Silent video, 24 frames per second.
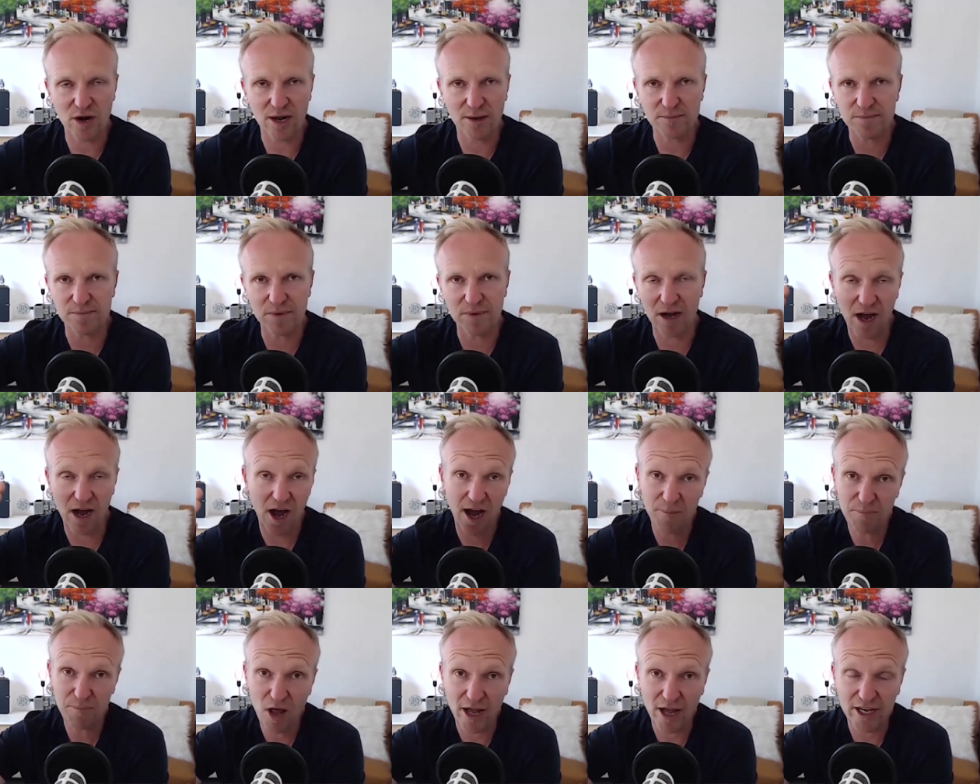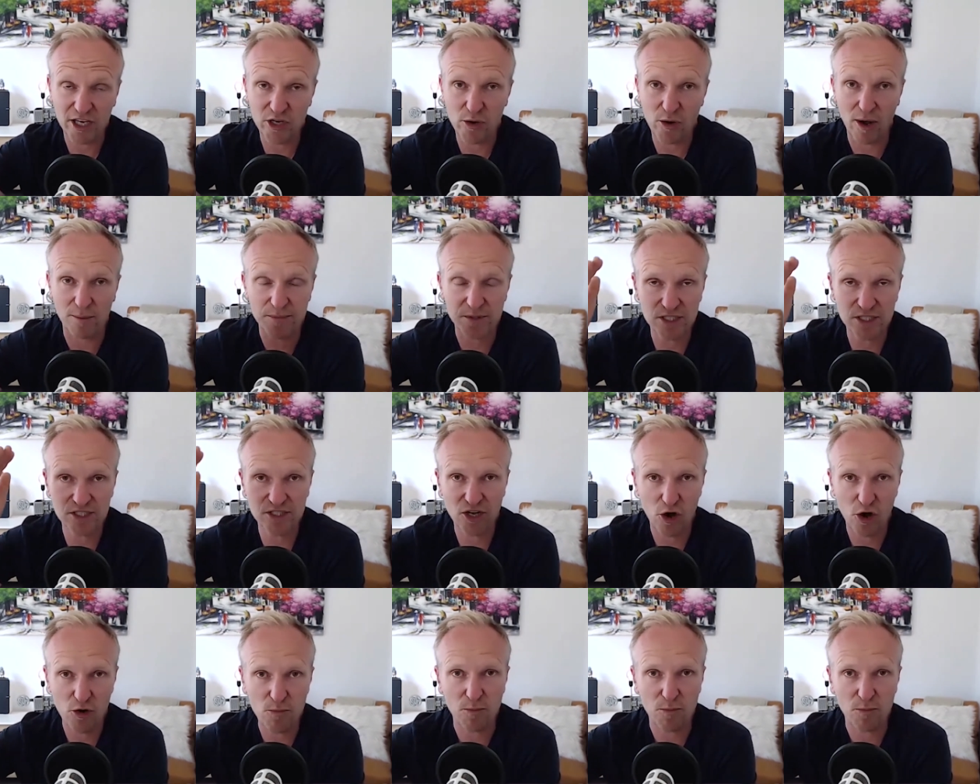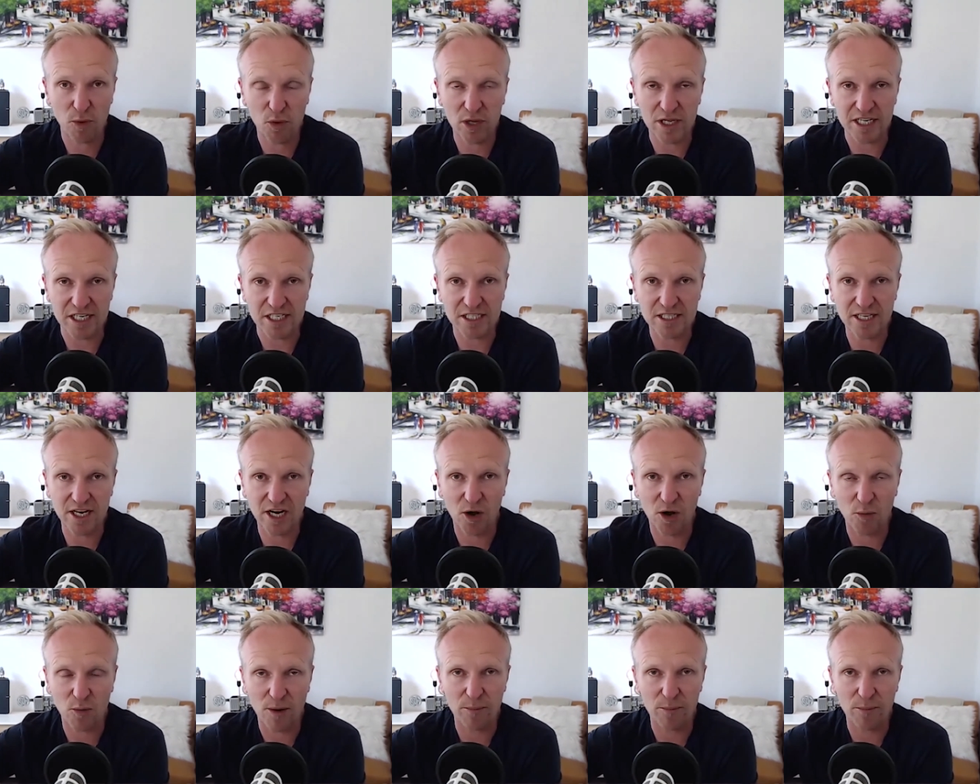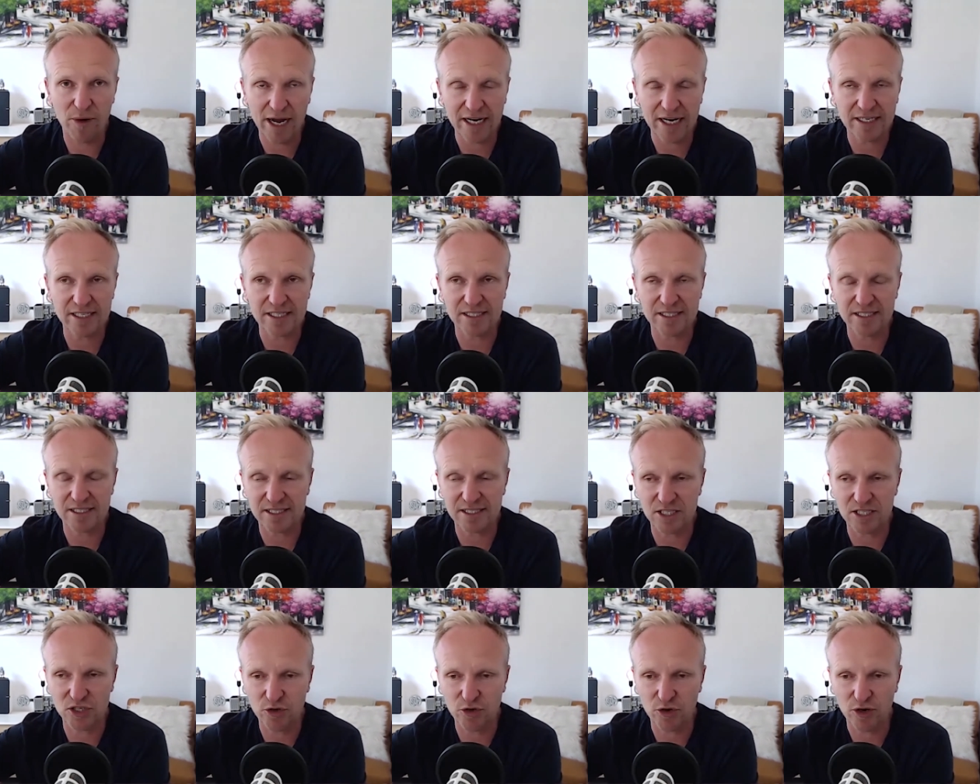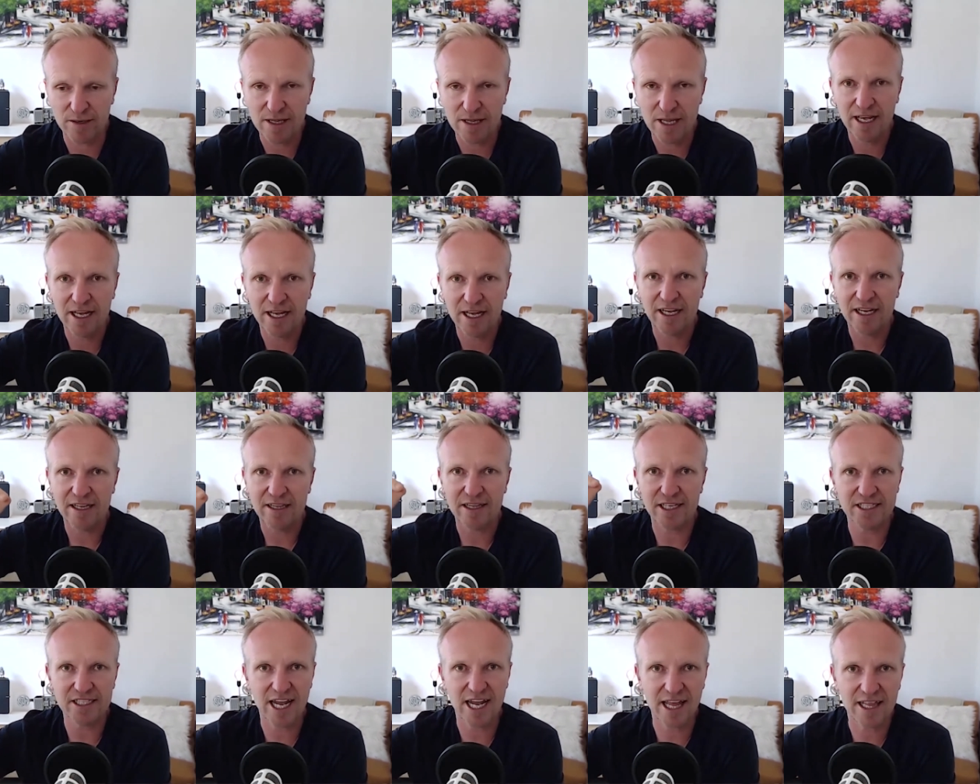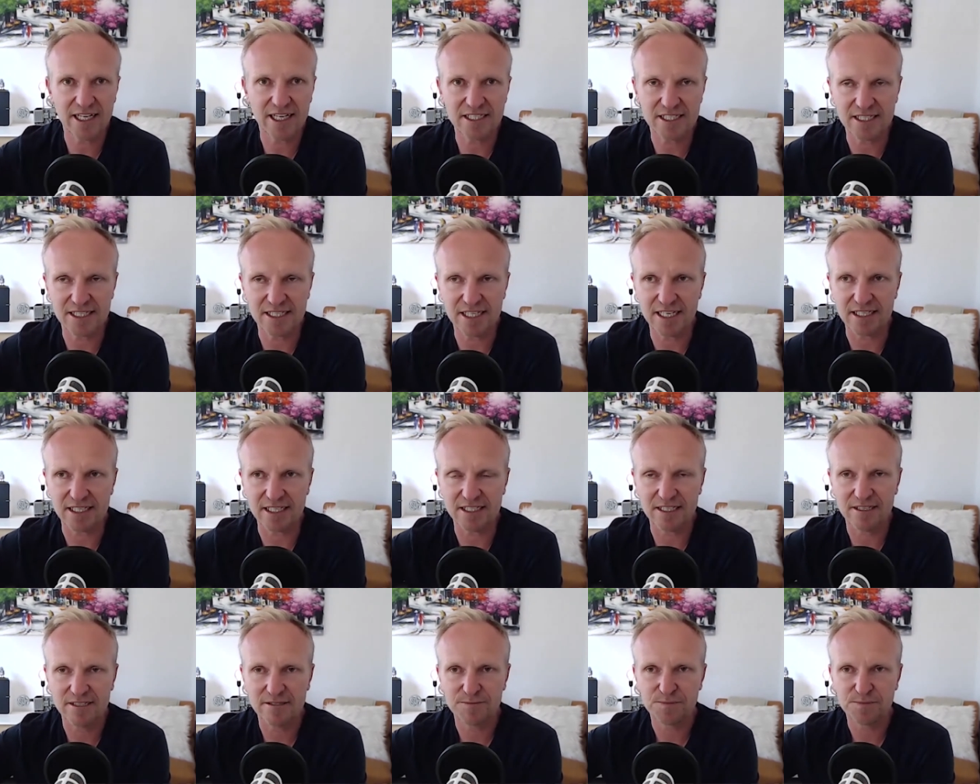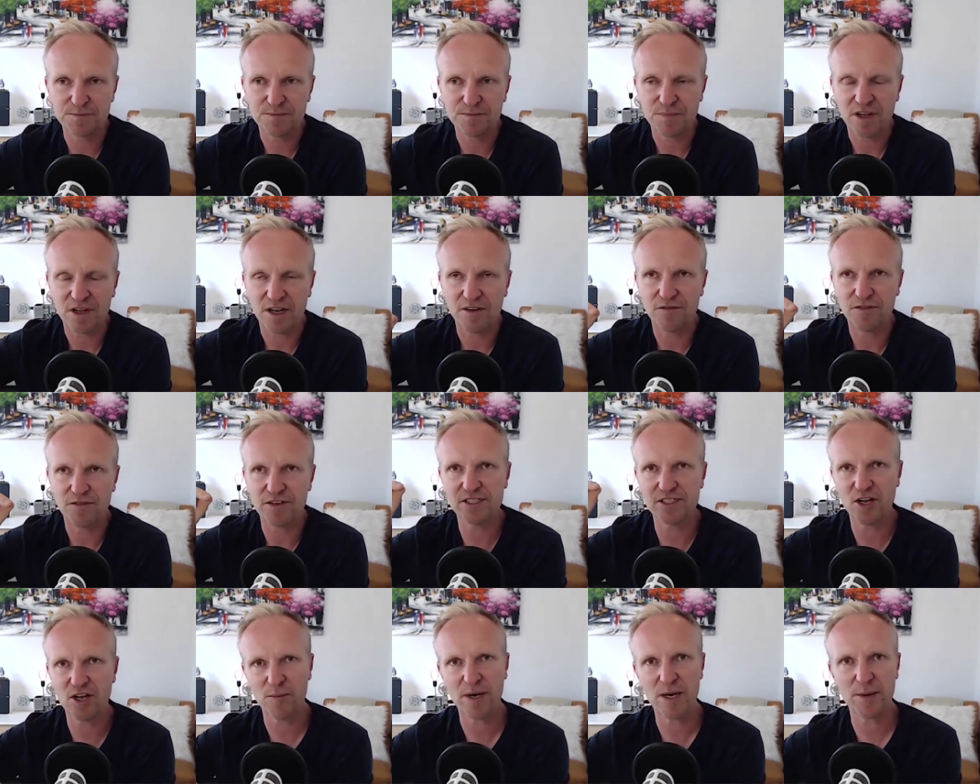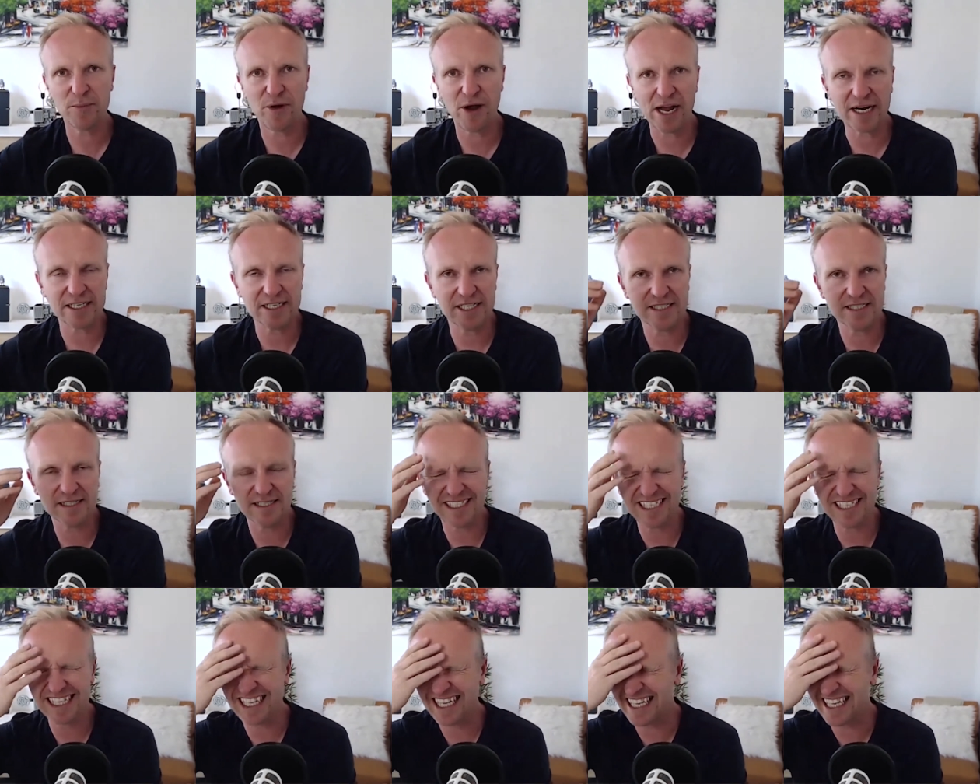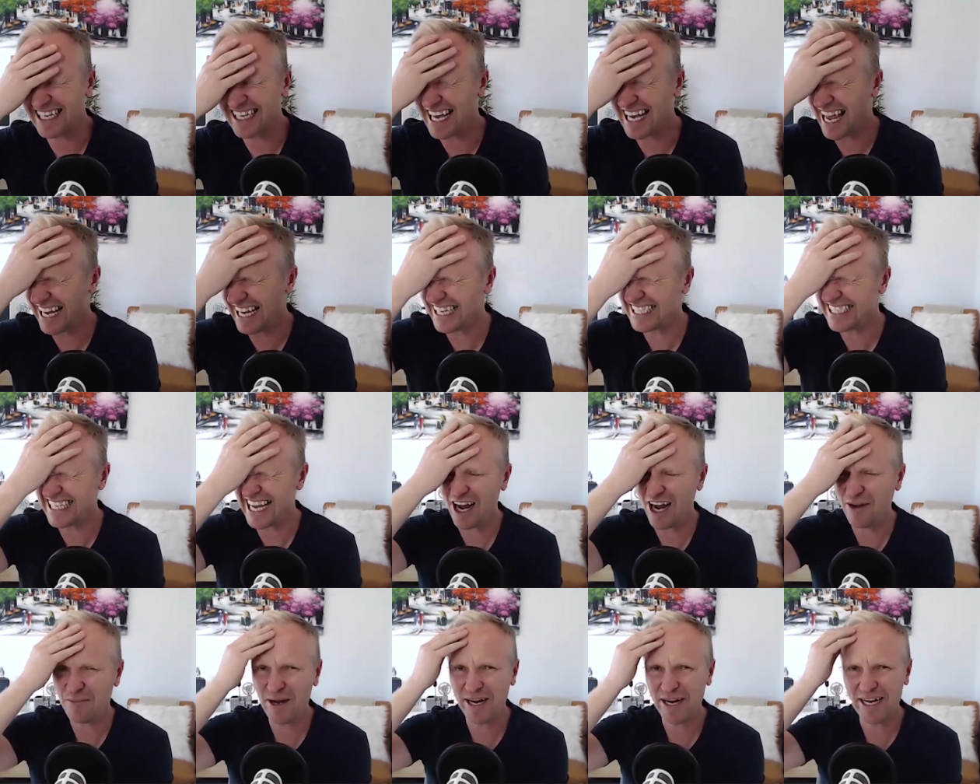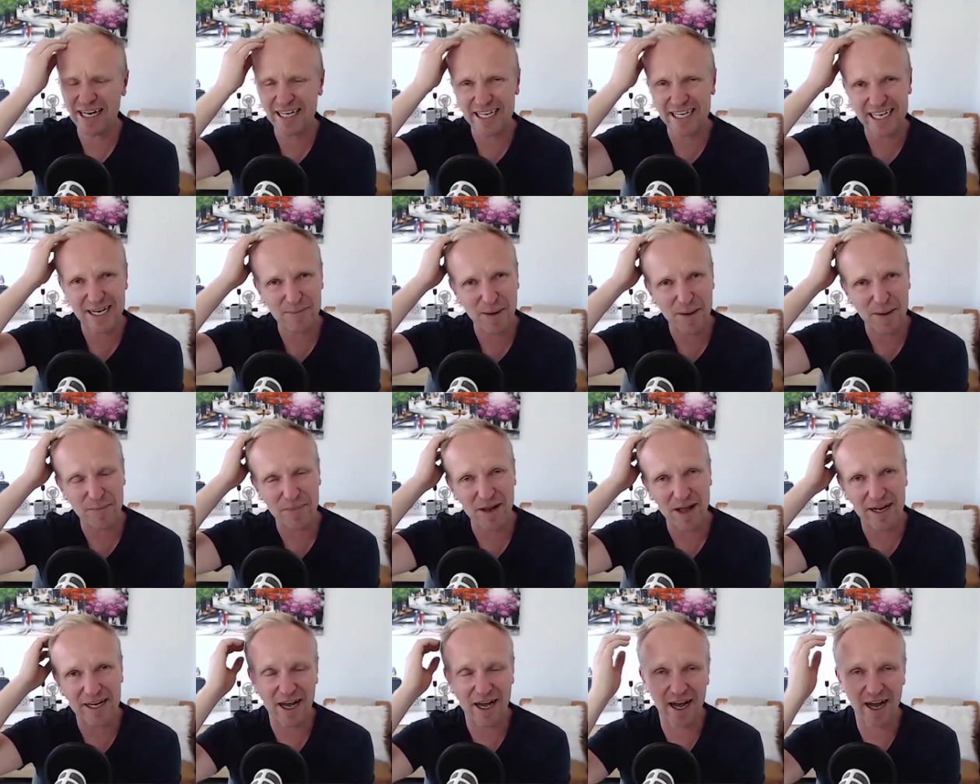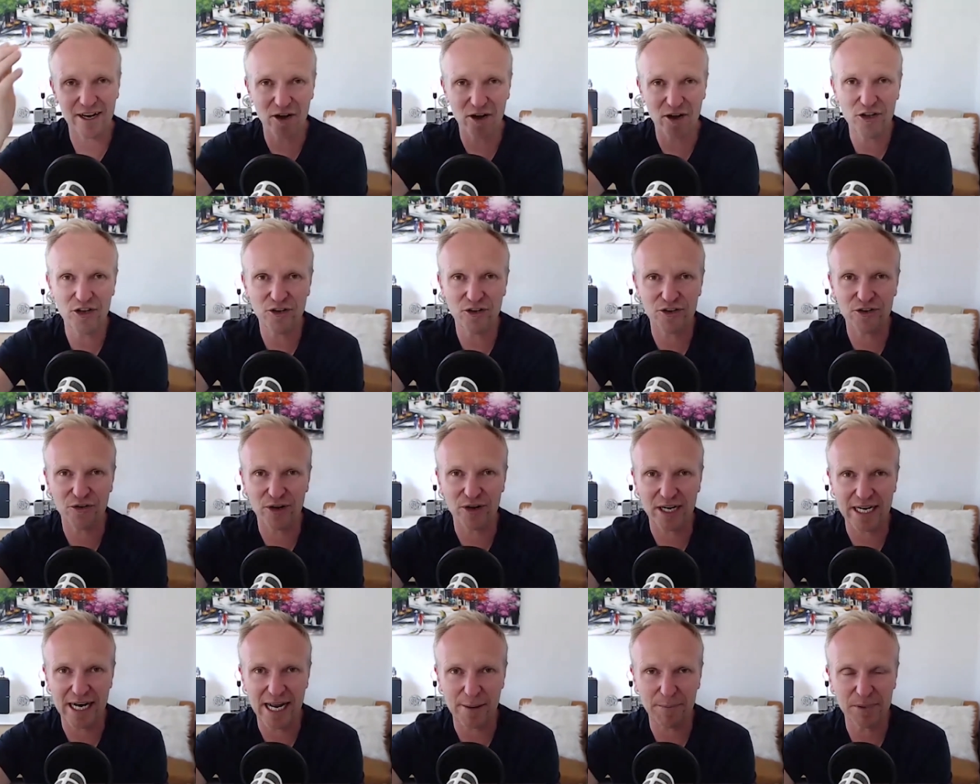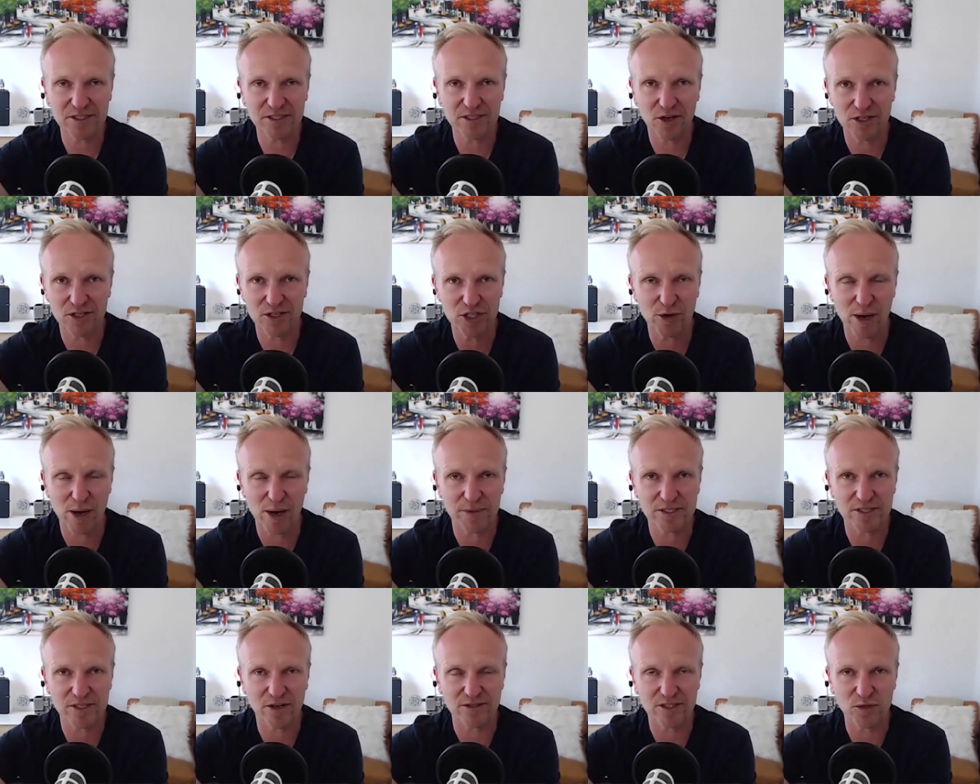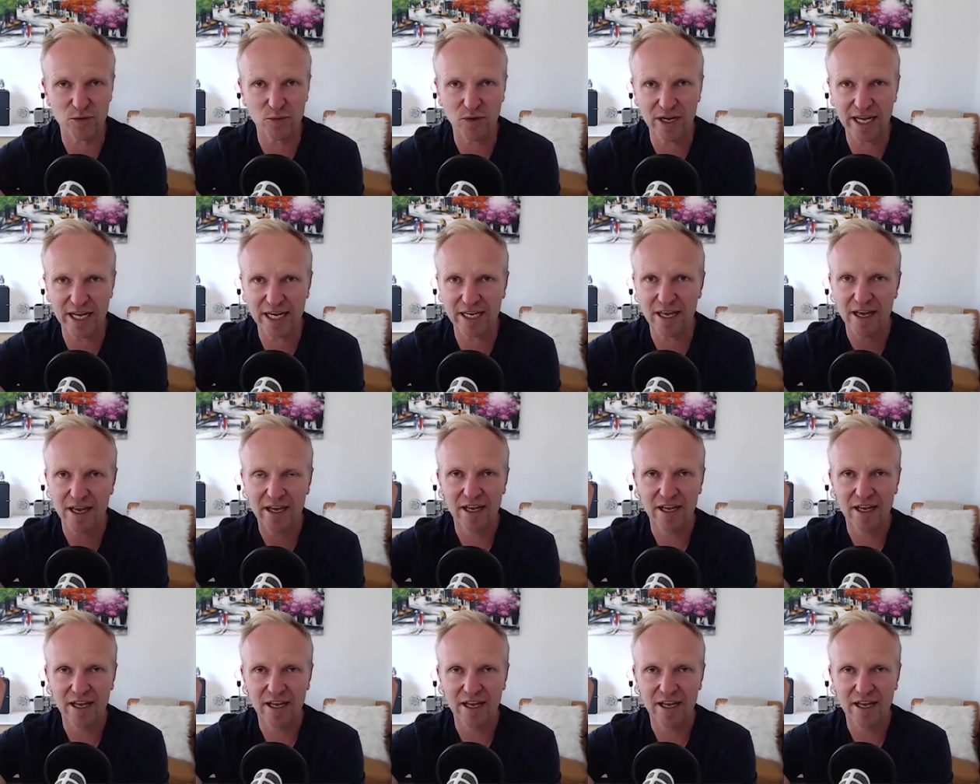I'm, I'm like you, I'm so bullish that I want practitioners to do it. The challenge is this for so many practitioners are thinking, Angus, how am I going to come up? Like, I know you're doing an episode, two episodes a week.